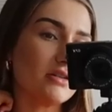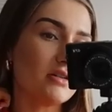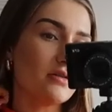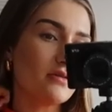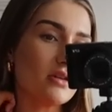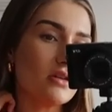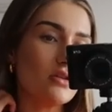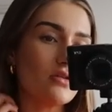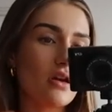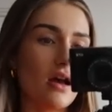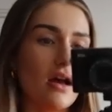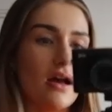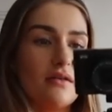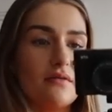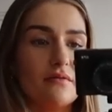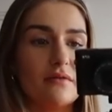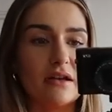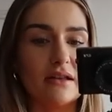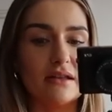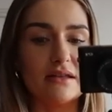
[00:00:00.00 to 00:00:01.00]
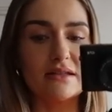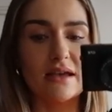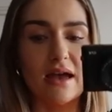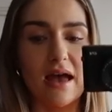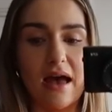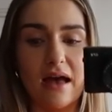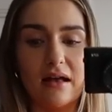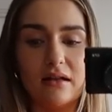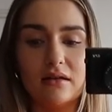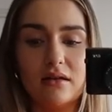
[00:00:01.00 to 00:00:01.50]
I don't think you can really
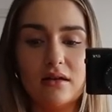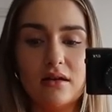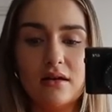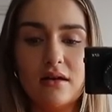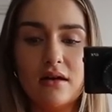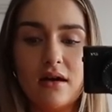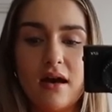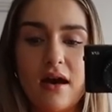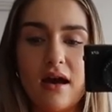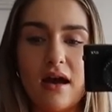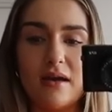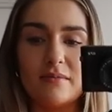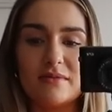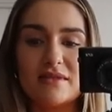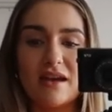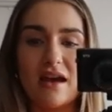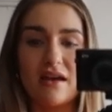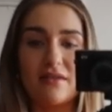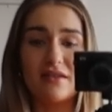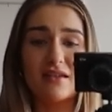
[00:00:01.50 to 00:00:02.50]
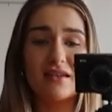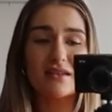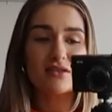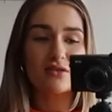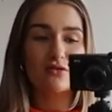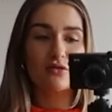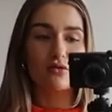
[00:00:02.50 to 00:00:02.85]
tell. So yeah, I think it's